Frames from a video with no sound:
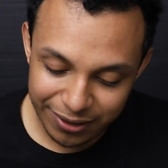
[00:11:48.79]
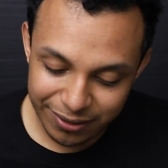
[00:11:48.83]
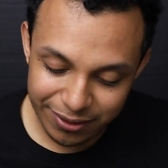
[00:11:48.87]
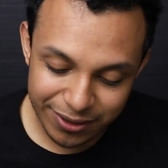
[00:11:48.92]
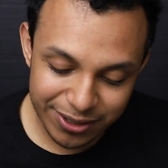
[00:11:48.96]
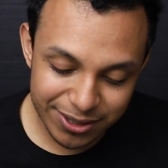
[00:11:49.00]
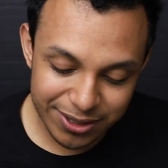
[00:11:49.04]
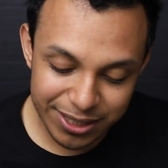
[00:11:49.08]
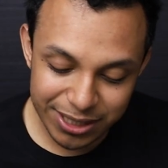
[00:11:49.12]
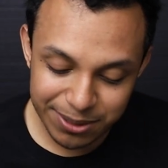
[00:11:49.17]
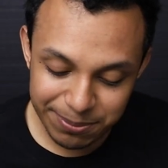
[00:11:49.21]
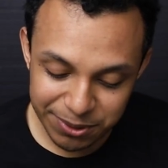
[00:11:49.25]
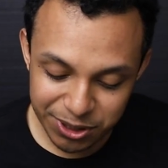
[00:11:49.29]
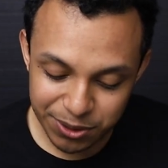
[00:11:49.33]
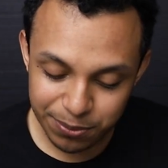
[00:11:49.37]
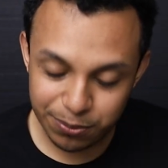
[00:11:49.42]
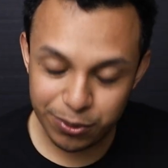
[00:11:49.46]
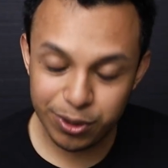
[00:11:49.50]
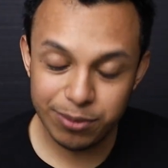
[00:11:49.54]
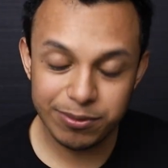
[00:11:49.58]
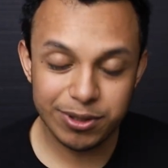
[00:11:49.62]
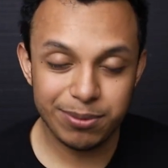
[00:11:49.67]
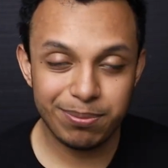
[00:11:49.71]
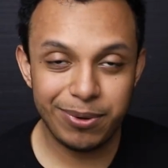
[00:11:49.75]
there's this much
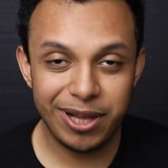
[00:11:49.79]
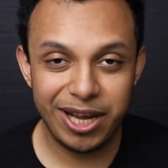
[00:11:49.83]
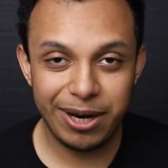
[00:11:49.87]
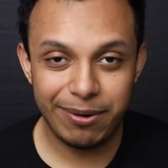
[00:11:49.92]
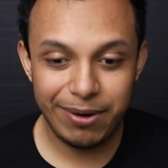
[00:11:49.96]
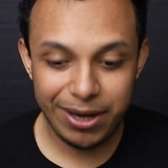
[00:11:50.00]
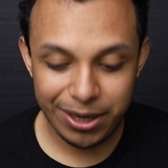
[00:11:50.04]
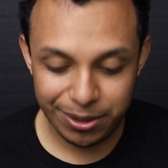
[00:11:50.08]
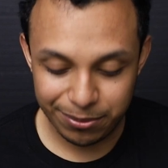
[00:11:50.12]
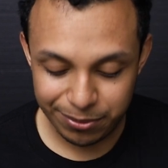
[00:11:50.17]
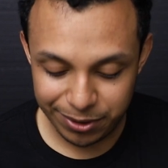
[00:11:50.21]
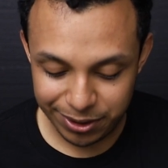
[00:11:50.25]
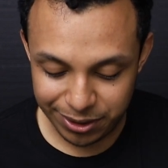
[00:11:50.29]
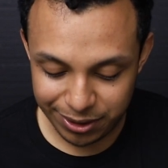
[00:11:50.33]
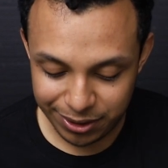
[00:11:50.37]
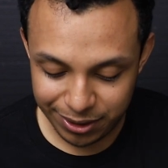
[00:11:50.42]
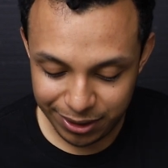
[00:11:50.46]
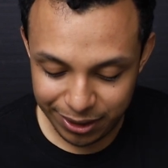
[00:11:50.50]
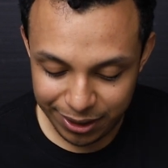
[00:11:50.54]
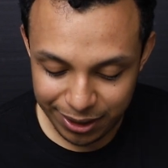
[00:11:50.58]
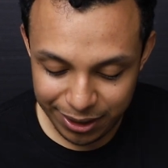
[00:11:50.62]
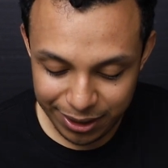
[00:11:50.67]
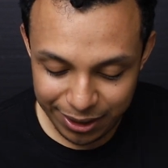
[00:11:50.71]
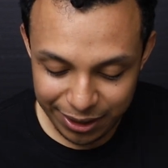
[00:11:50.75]
room to play around with.
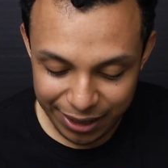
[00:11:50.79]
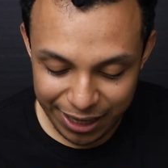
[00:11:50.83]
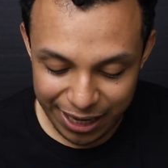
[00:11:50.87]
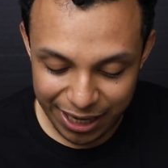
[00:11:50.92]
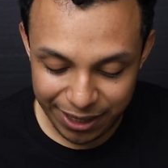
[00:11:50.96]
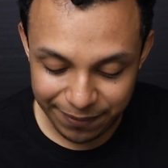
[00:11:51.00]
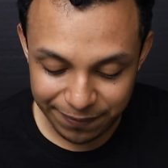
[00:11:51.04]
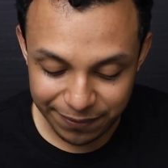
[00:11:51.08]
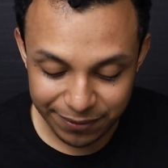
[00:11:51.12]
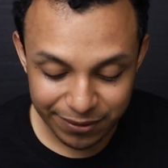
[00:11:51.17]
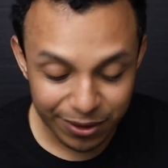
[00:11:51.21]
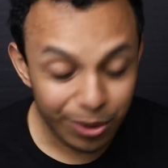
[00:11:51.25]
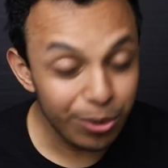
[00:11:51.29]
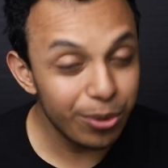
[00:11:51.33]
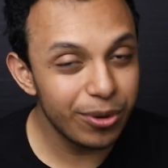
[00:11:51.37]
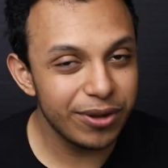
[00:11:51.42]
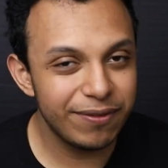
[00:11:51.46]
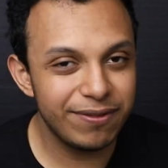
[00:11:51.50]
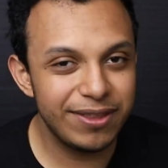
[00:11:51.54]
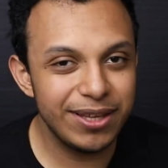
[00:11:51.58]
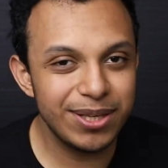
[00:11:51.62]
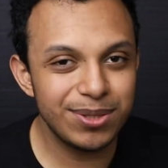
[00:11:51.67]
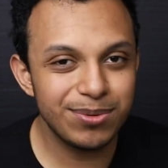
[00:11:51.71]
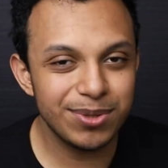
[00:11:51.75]
And if, ooh,
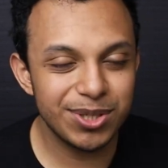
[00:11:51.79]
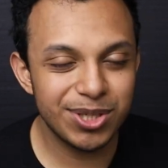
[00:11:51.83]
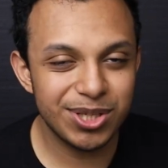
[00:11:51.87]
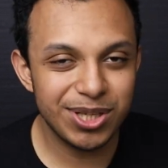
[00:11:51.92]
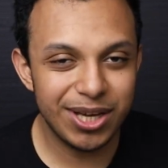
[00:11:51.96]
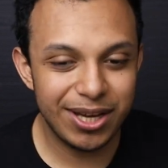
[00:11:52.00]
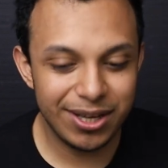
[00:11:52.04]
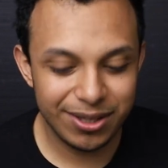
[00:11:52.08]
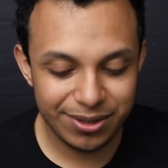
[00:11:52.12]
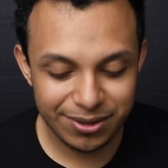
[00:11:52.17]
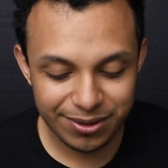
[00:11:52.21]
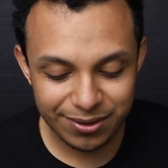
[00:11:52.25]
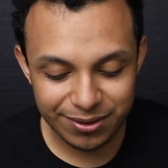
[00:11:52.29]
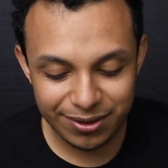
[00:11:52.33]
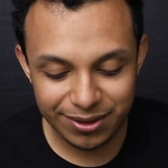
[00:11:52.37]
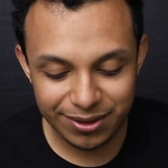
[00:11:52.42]
if this was shot